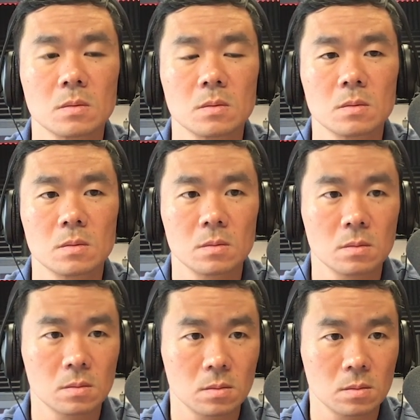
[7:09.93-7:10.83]

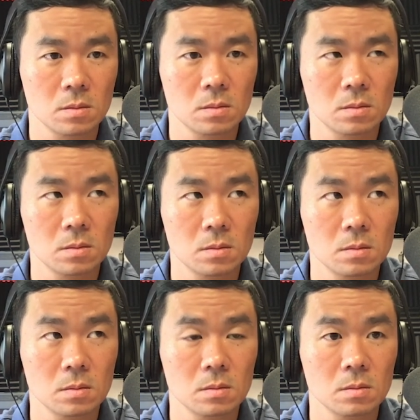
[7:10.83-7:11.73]

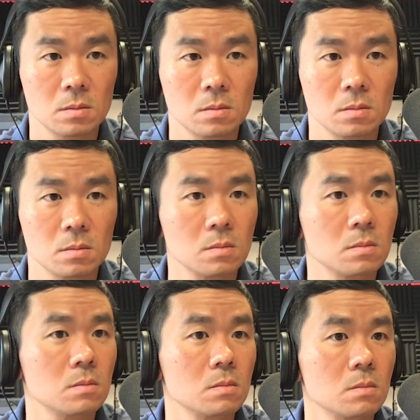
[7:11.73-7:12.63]

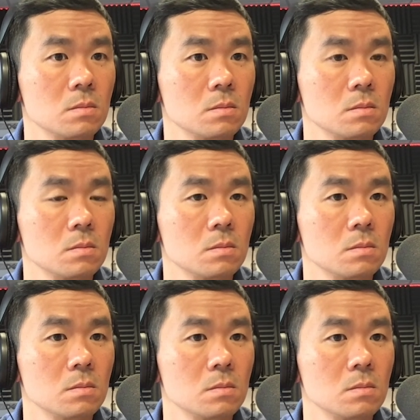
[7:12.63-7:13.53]

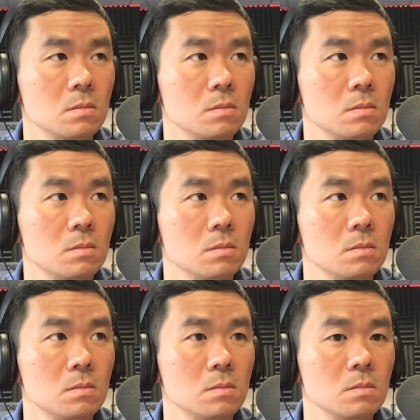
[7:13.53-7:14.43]

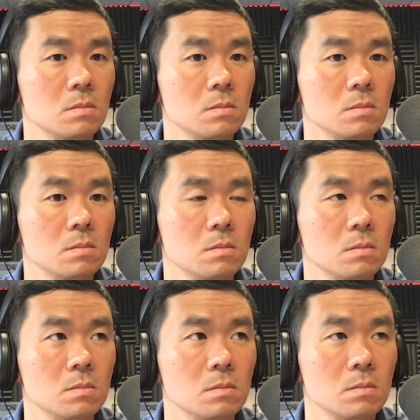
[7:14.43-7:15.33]

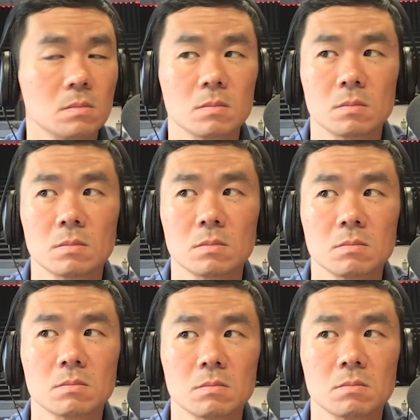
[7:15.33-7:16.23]

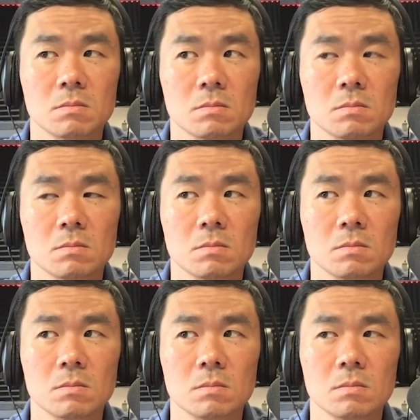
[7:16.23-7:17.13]

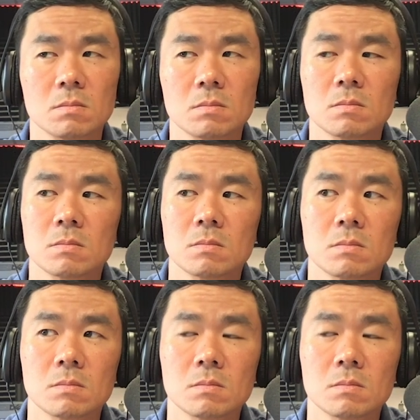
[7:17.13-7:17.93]
No words are spoken by the person on screen.